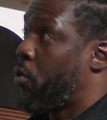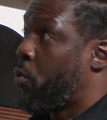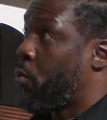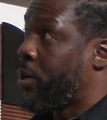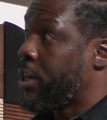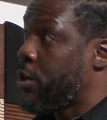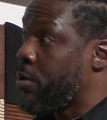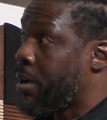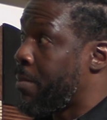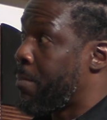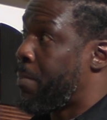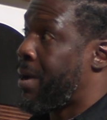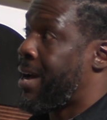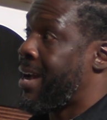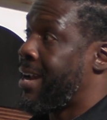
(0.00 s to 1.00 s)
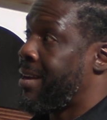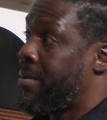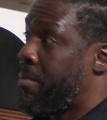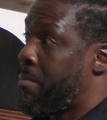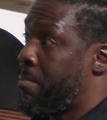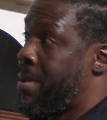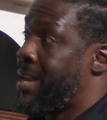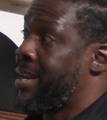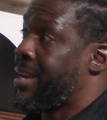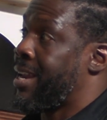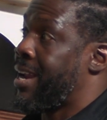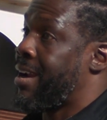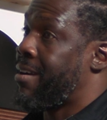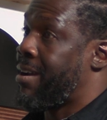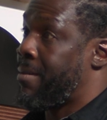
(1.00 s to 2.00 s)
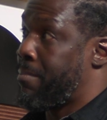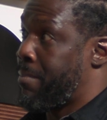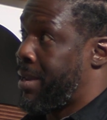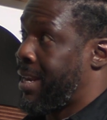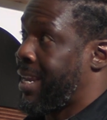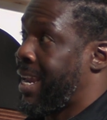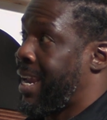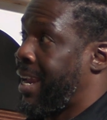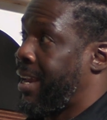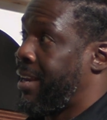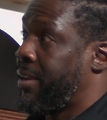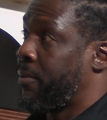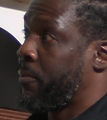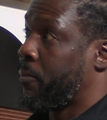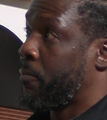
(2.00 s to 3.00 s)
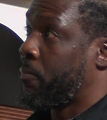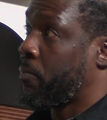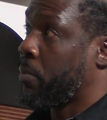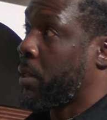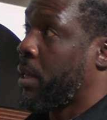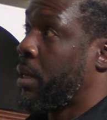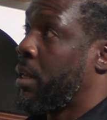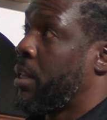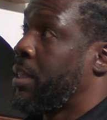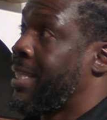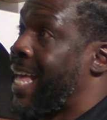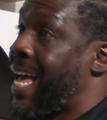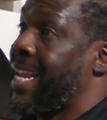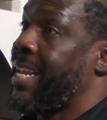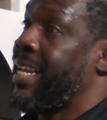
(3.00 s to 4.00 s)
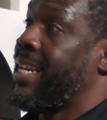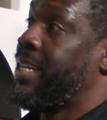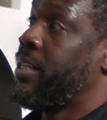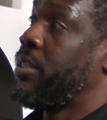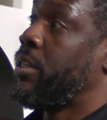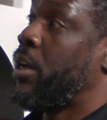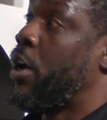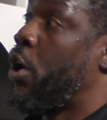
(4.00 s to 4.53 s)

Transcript: when you combine Medicare and Medicaid, that is